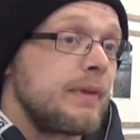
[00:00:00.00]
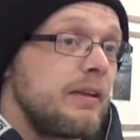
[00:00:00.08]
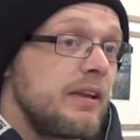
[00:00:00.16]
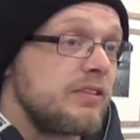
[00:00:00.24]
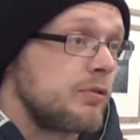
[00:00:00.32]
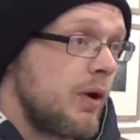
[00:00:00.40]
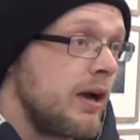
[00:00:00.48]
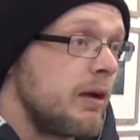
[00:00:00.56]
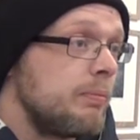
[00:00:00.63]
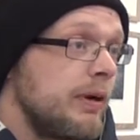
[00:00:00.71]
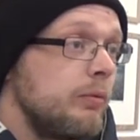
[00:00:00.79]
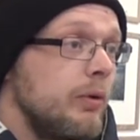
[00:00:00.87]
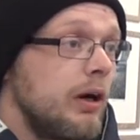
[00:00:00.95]
That's quite a
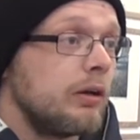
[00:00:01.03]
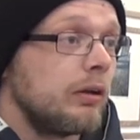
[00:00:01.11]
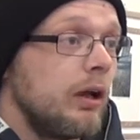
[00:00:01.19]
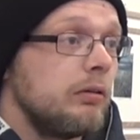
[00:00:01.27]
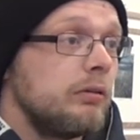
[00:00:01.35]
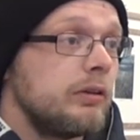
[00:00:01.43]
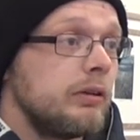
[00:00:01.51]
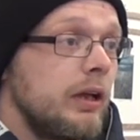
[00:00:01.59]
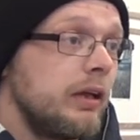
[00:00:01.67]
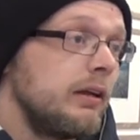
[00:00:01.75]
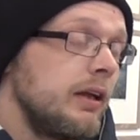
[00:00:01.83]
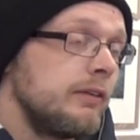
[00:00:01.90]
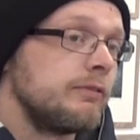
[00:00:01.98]
big workload,
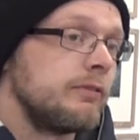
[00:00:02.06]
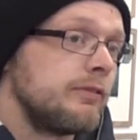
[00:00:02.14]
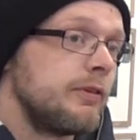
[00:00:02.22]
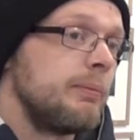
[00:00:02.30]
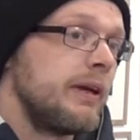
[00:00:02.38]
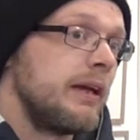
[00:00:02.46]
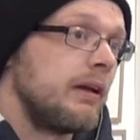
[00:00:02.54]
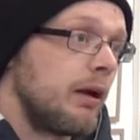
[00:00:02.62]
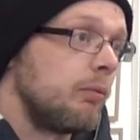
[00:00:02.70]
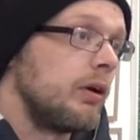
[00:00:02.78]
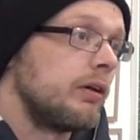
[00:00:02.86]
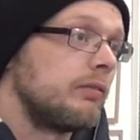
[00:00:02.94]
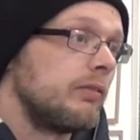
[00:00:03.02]
even for me, and I
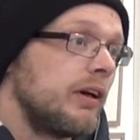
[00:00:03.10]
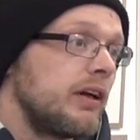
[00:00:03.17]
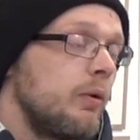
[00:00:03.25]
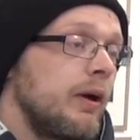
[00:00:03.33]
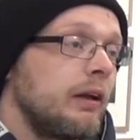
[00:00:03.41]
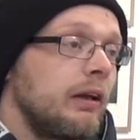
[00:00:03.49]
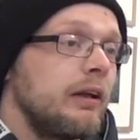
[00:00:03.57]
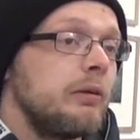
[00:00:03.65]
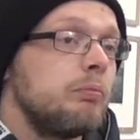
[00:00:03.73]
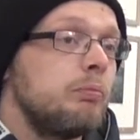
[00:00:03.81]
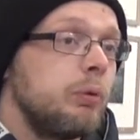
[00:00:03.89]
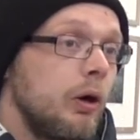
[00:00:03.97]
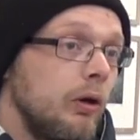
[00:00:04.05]
work very quickly.
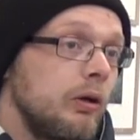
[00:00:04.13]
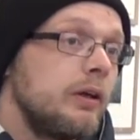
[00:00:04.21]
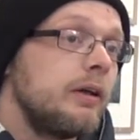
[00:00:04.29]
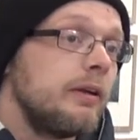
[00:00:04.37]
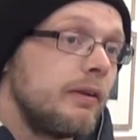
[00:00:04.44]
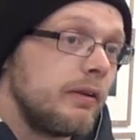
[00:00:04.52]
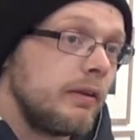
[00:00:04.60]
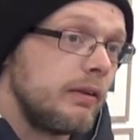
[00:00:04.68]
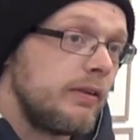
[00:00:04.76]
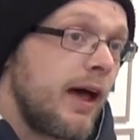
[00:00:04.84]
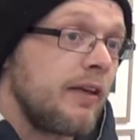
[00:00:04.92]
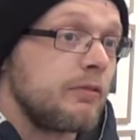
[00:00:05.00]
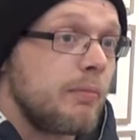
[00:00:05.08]
But
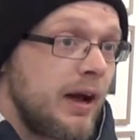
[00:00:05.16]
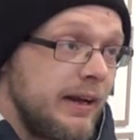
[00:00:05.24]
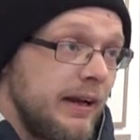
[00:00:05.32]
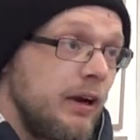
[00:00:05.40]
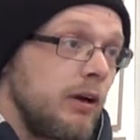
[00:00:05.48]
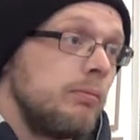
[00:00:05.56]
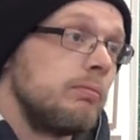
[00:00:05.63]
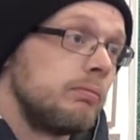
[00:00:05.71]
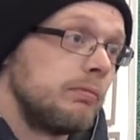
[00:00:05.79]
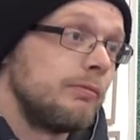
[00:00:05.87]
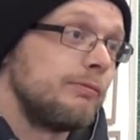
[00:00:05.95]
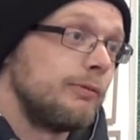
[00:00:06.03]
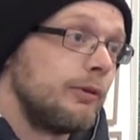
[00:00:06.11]
that's my income
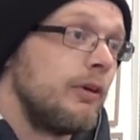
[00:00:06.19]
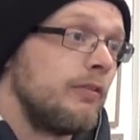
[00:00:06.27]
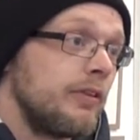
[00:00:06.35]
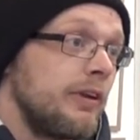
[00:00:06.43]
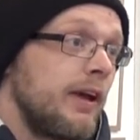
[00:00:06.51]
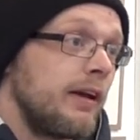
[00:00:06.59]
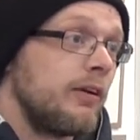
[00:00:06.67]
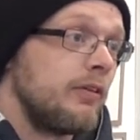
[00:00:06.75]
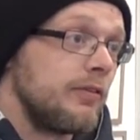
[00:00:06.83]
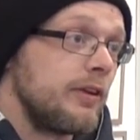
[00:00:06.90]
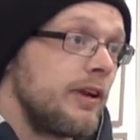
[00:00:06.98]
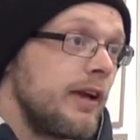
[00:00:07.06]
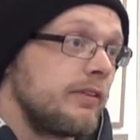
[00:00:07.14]
over
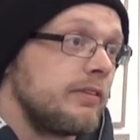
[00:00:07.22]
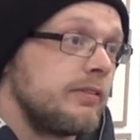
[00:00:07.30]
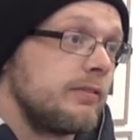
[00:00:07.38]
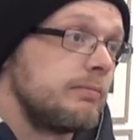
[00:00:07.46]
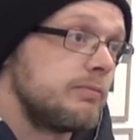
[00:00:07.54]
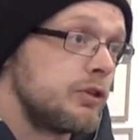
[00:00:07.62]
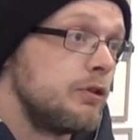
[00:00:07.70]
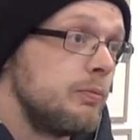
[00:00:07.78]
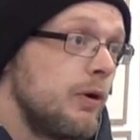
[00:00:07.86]
the next 2